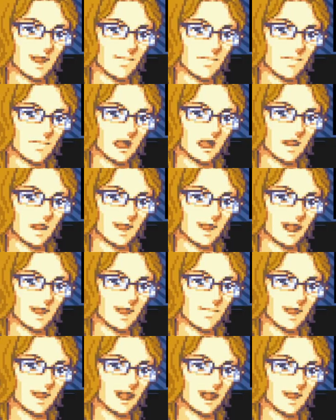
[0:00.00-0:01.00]
Oh
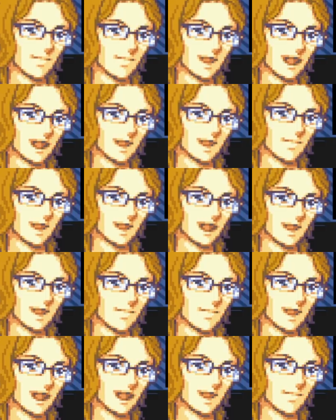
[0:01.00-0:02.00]
yes, I'm sure you'll be
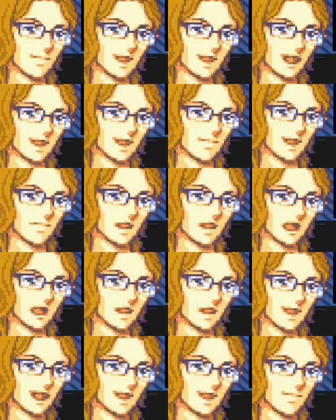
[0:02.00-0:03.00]
fine. I was
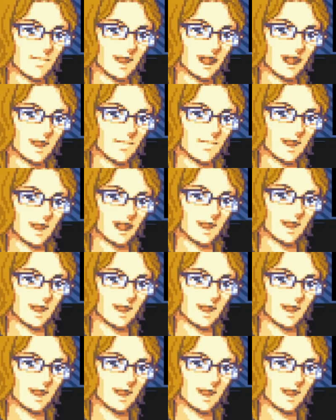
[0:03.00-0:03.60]
just thinking maybe